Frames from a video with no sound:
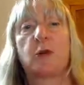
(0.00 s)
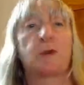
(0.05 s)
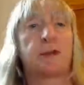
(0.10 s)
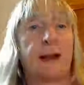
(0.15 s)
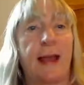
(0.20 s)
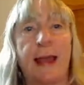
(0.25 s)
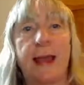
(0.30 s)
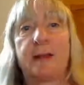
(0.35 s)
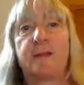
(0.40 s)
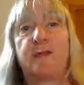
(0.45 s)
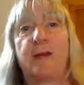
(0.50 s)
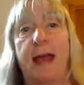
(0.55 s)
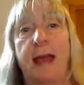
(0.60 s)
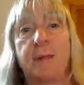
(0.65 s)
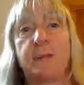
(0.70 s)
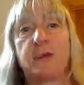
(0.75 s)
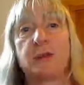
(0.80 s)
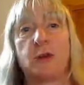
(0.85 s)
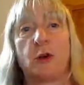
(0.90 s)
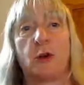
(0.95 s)
or an ad for
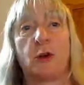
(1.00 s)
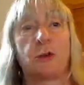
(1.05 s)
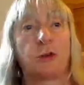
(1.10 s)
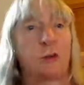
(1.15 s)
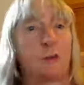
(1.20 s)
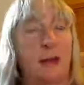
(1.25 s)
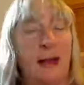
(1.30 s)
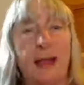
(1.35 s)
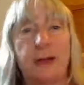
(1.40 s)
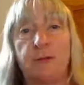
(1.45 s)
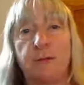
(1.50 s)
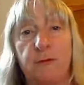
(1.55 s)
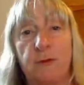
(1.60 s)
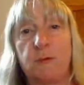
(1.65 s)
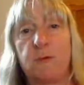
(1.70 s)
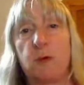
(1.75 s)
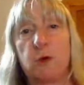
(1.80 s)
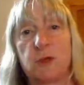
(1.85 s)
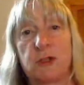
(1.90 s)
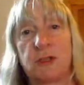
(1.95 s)
Amazon, or an ad for
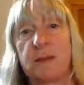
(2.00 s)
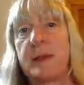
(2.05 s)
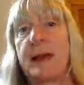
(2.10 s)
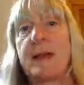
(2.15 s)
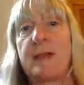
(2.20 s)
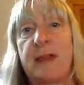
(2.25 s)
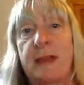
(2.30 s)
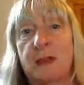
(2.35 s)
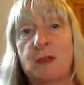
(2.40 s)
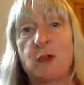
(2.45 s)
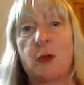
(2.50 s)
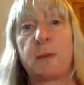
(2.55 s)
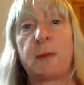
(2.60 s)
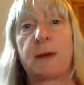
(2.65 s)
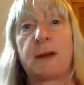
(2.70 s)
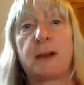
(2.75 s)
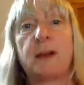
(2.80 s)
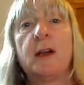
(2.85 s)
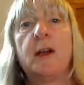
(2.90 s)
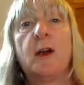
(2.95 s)
books about that
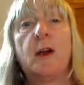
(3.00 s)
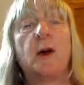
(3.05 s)
topic,